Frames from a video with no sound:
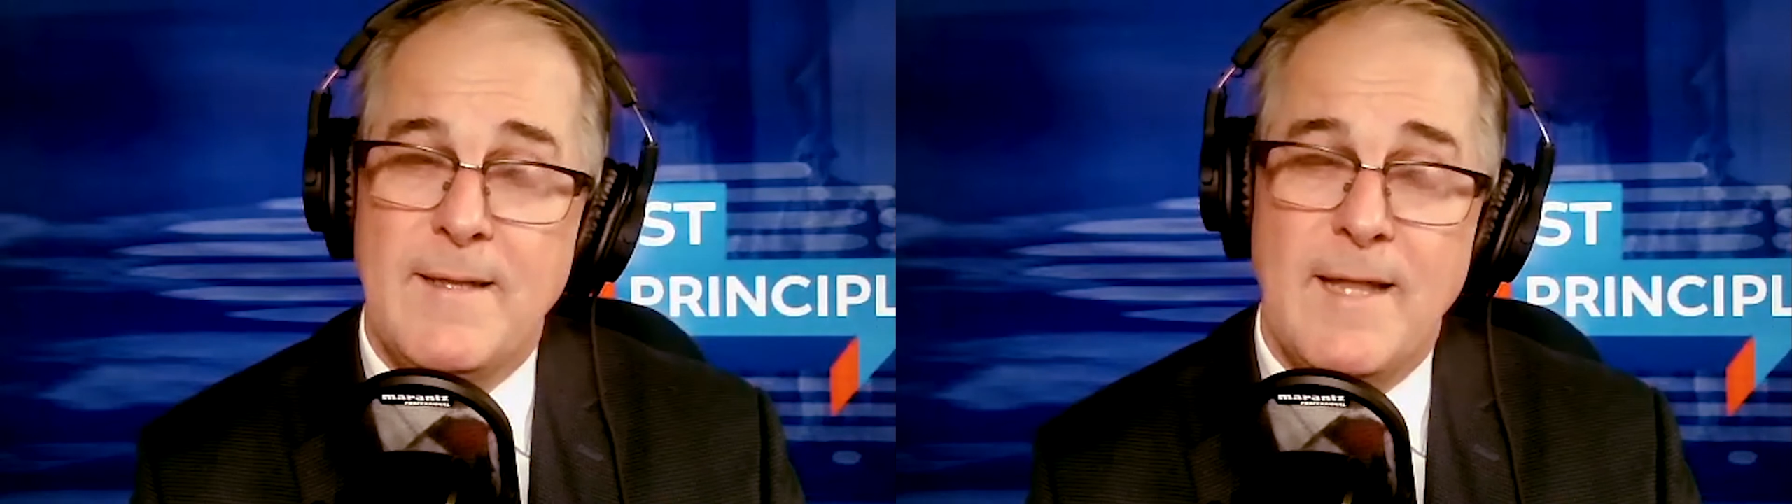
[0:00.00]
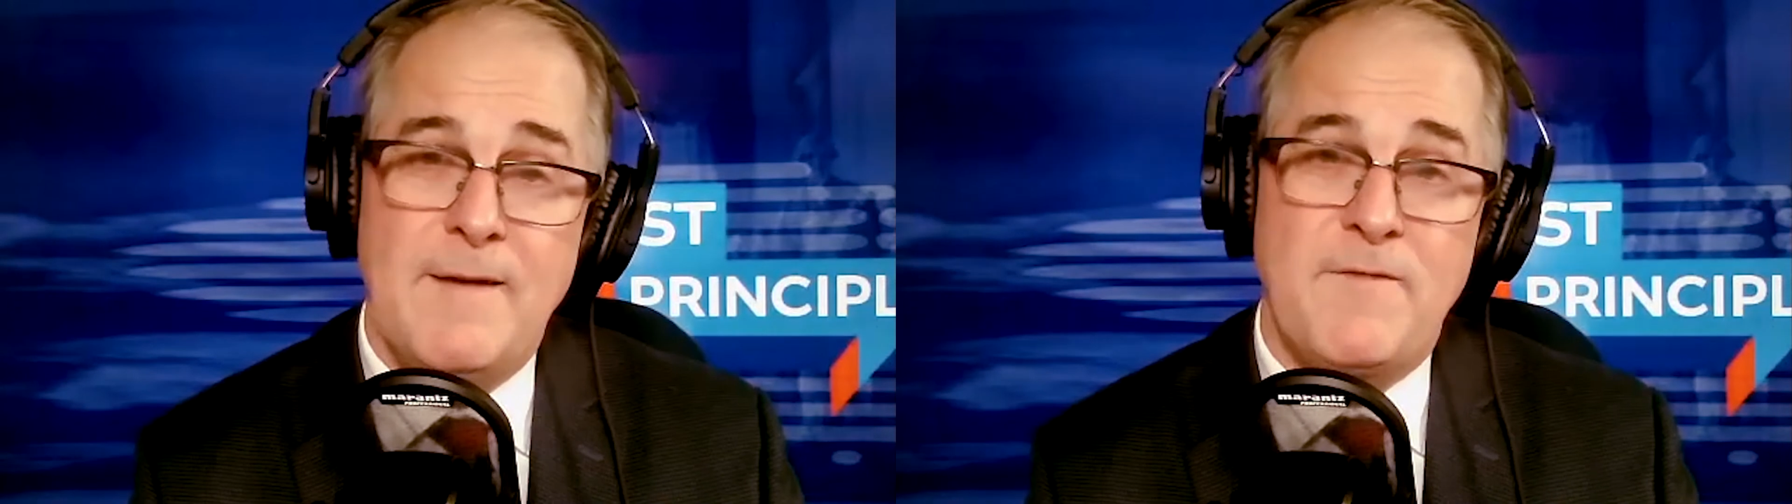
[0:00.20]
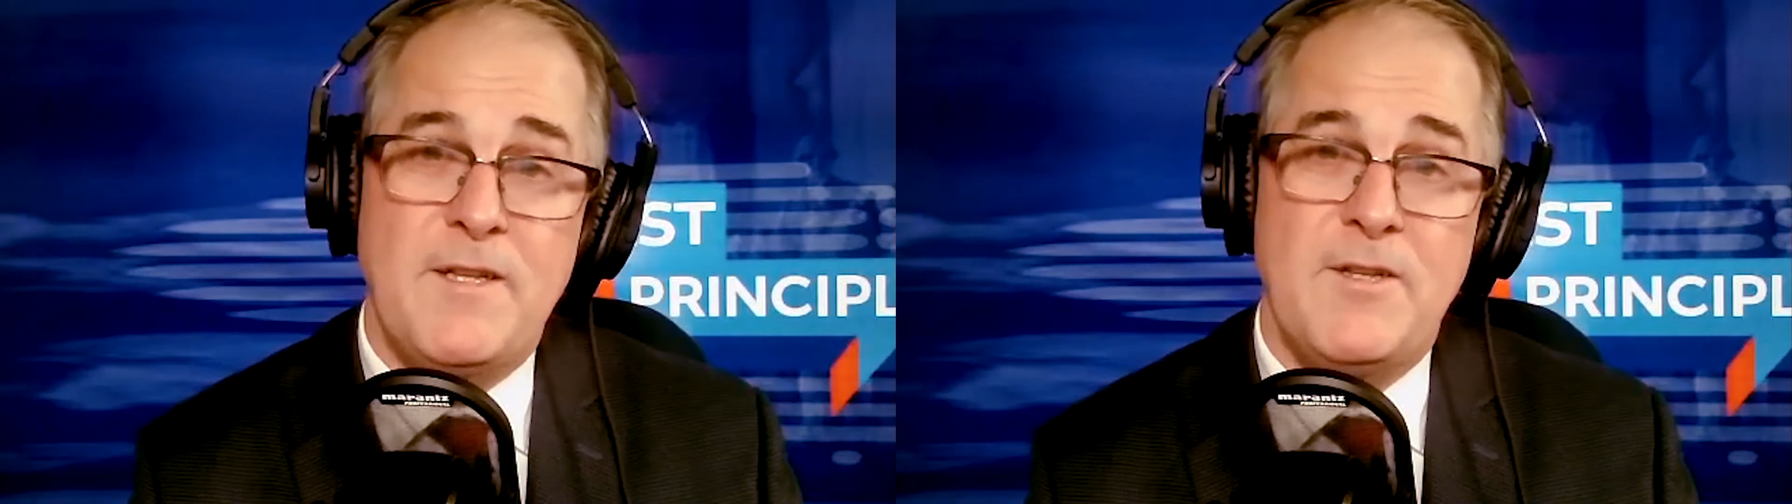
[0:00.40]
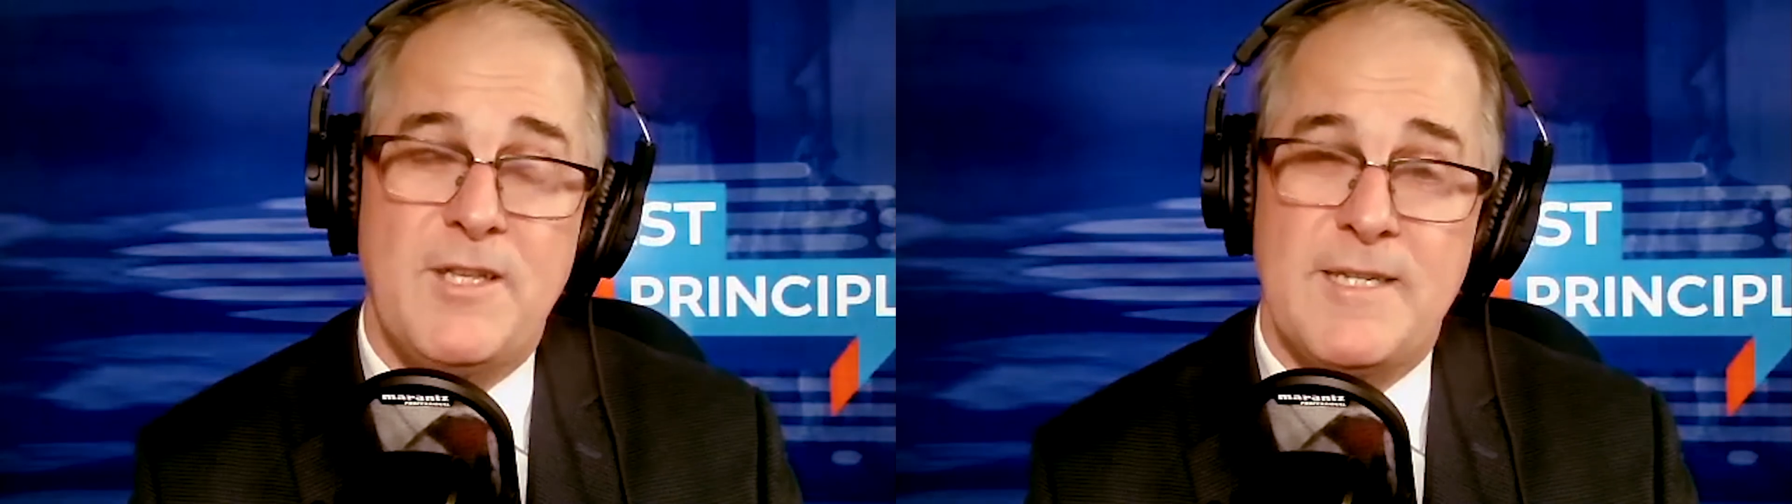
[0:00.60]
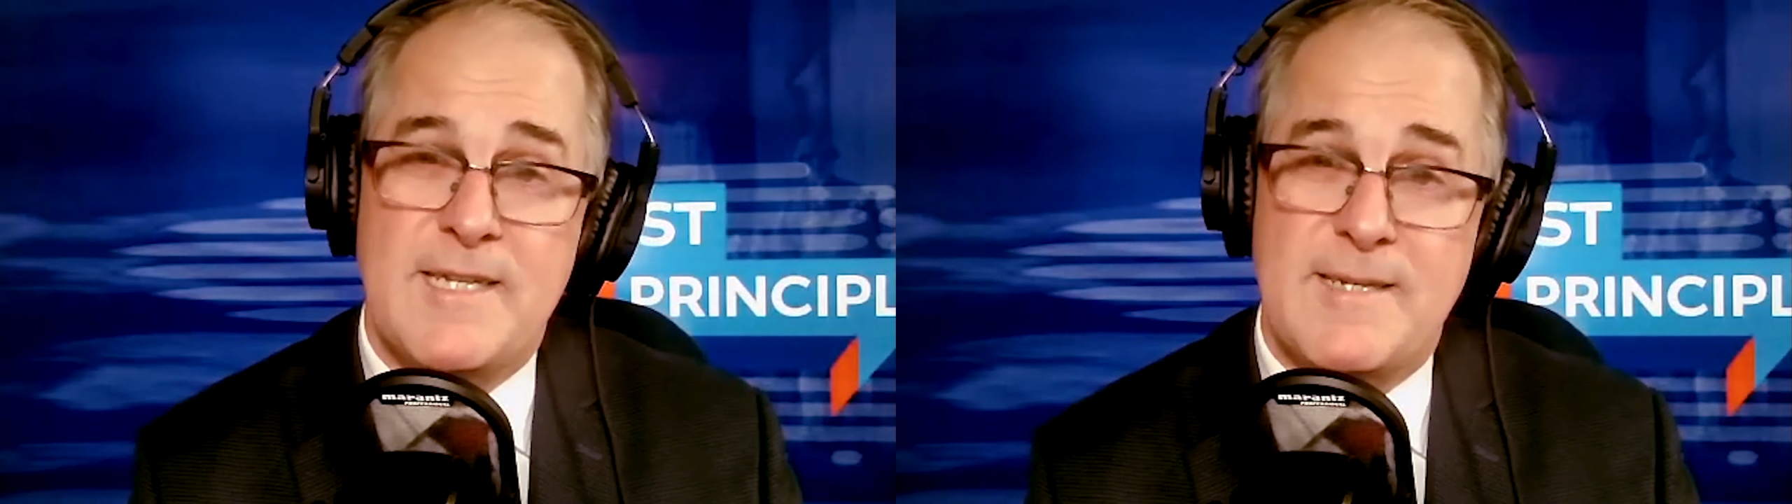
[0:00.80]
left
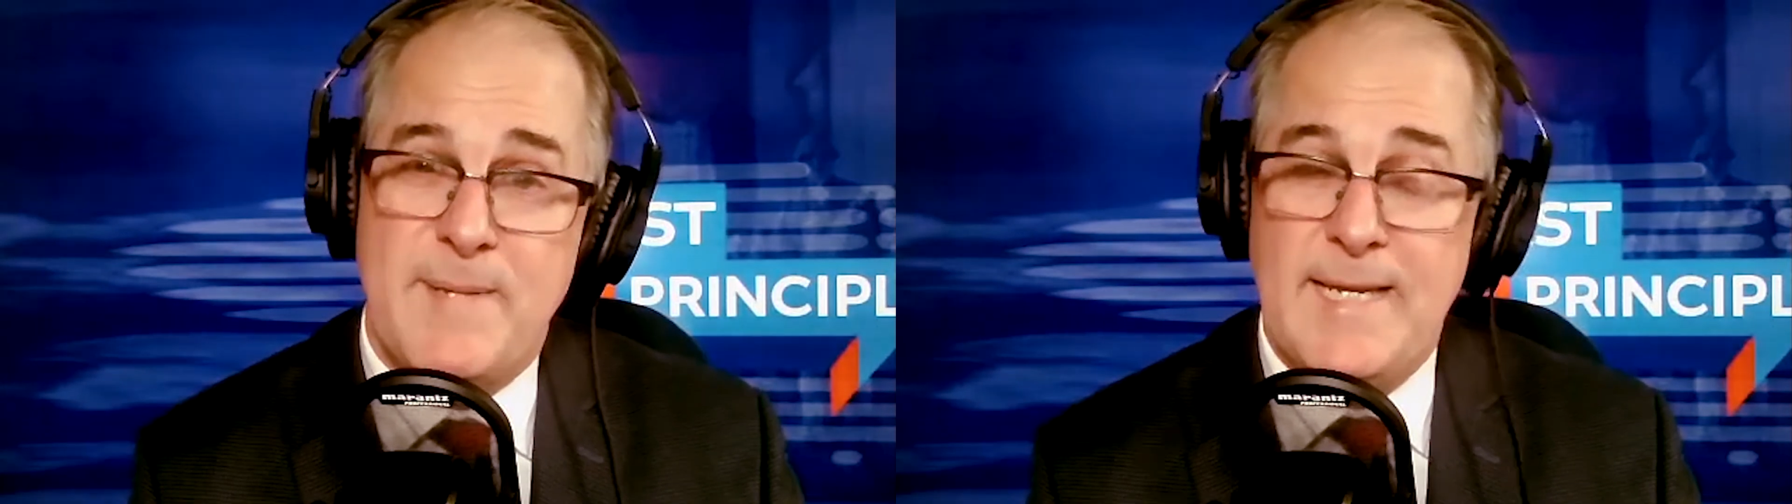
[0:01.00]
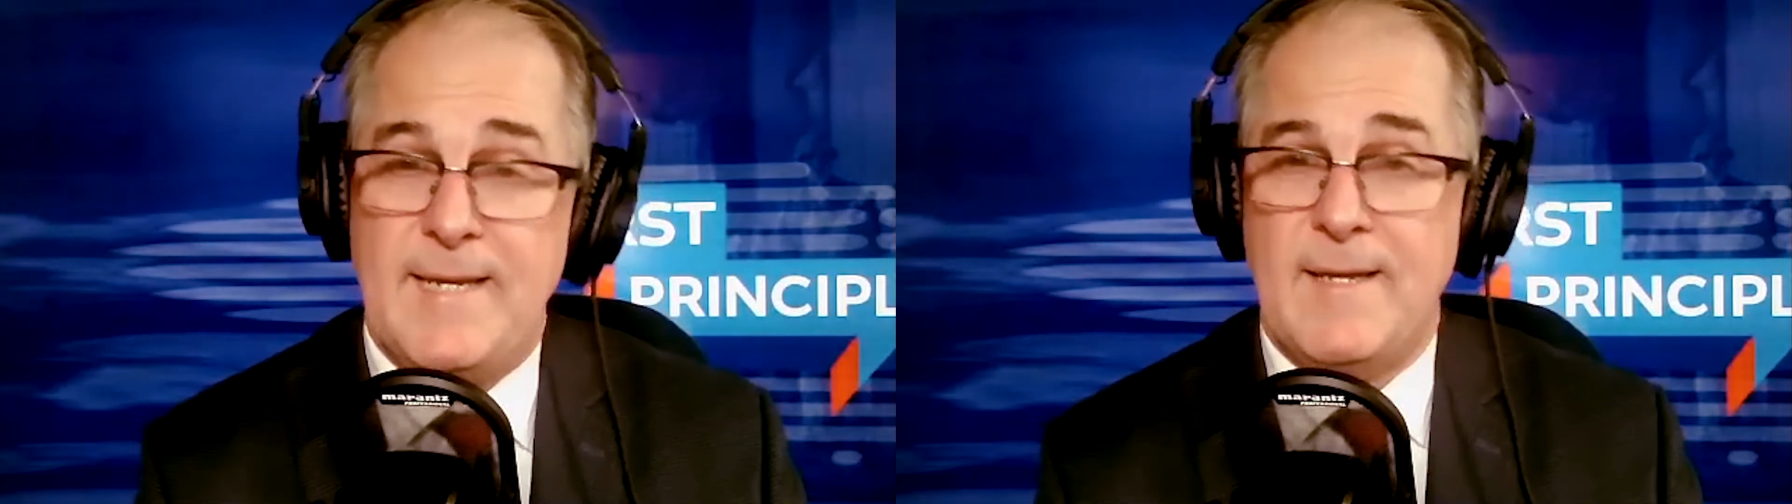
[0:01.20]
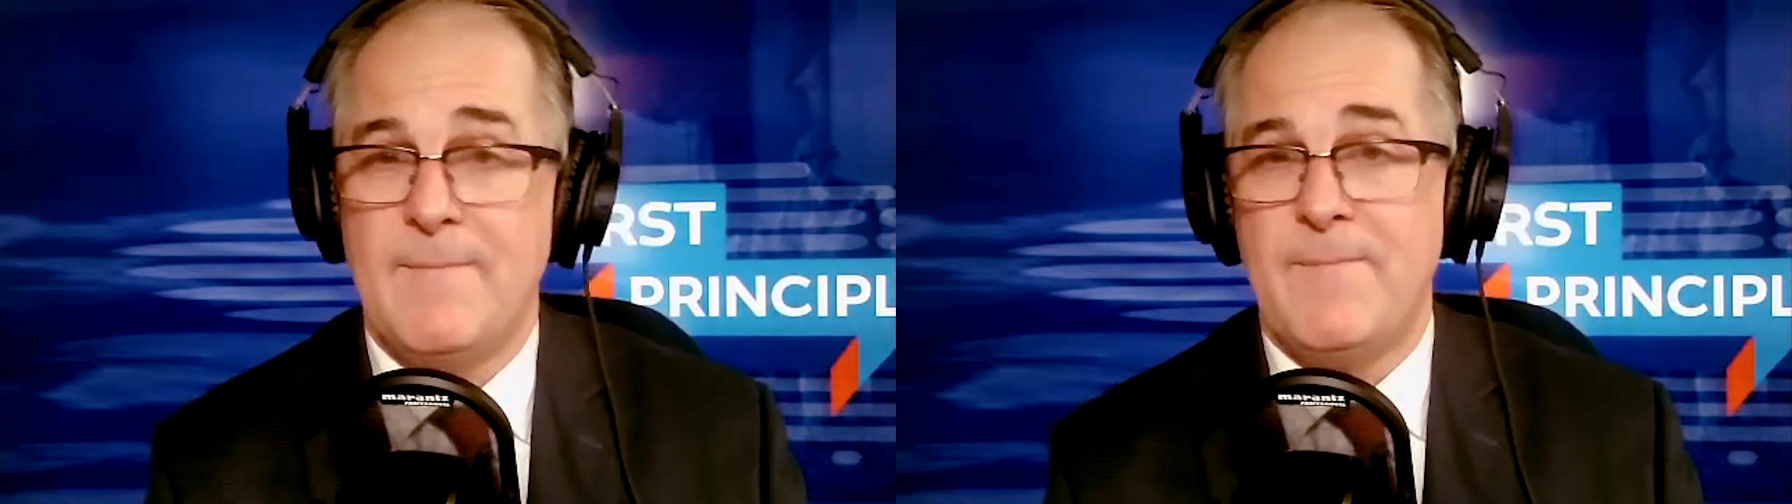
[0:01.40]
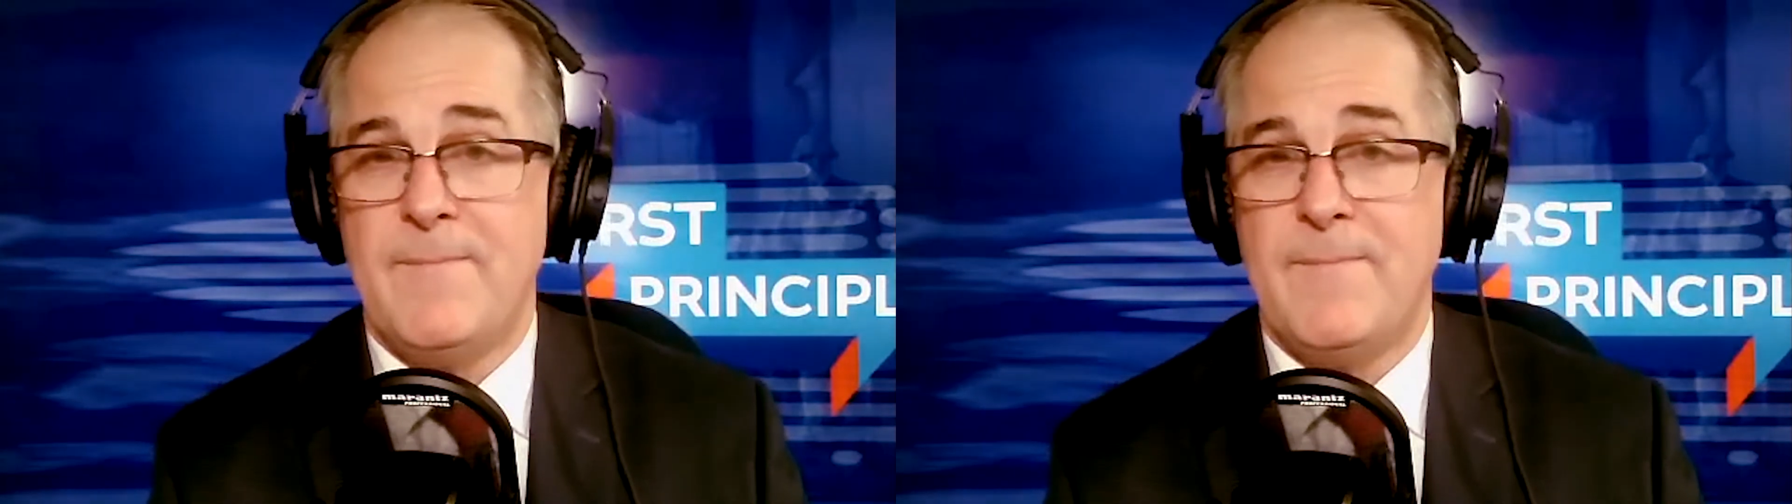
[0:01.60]
to speak.